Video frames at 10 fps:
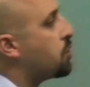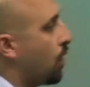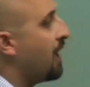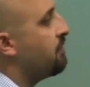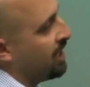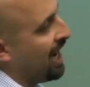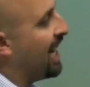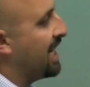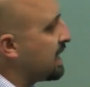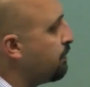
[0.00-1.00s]
driving
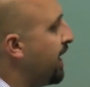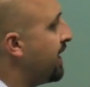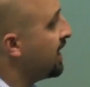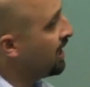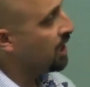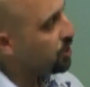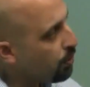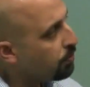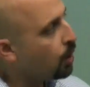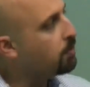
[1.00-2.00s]
at speed,
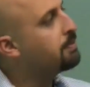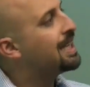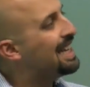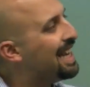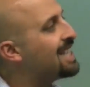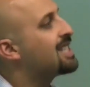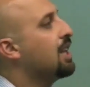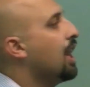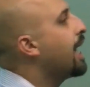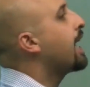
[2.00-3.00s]
you're probably less
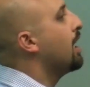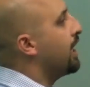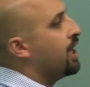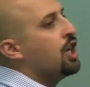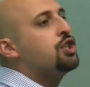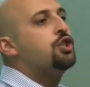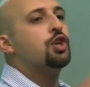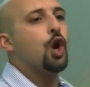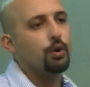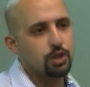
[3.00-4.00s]
likely to
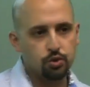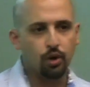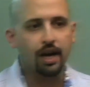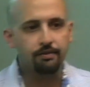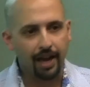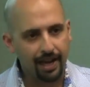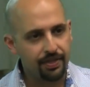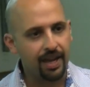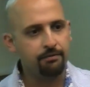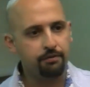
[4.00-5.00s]
go and drive
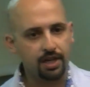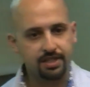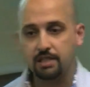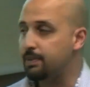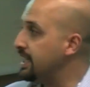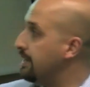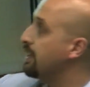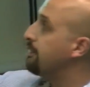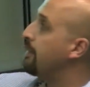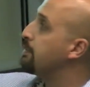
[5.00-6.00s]
at that fast speed,
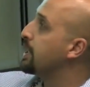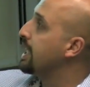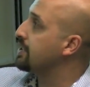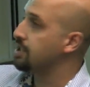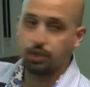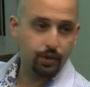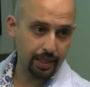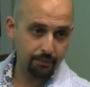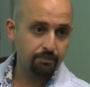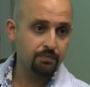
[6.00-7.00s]
even if everybody else is doing
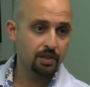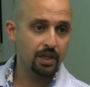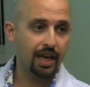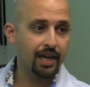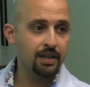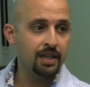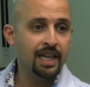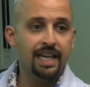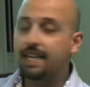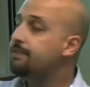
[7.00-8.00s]
it, okay?
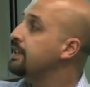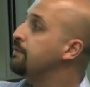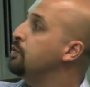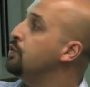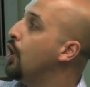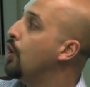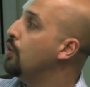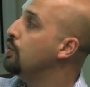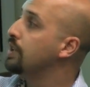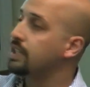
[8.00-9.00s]
Even if you
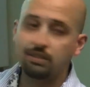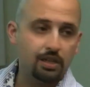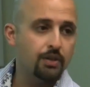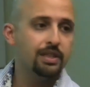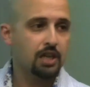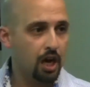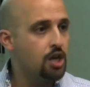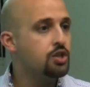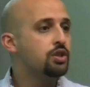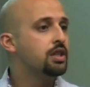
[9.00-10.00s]
know that, it's
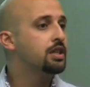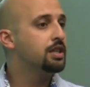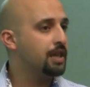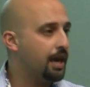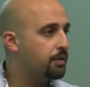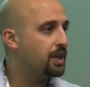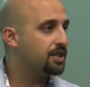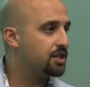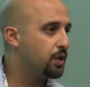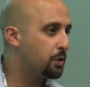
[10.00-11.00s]
100, everyone
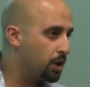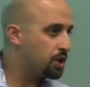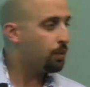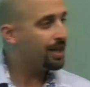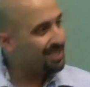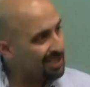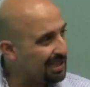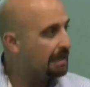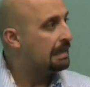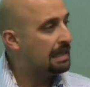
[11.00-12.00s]
else is doing
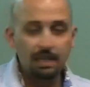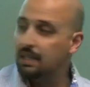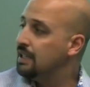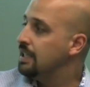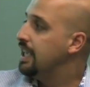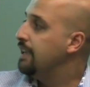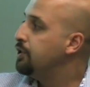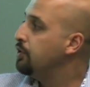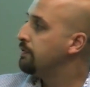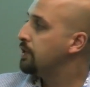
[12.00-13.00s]
120, if
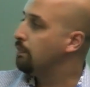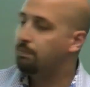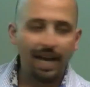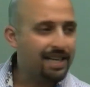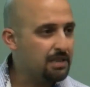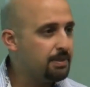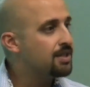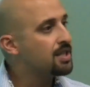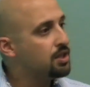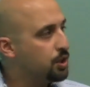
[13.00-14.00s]
you've got bad
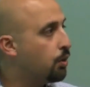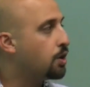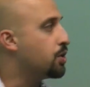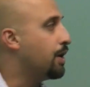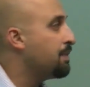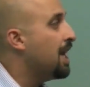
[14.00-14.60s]
experiences, you won't do it.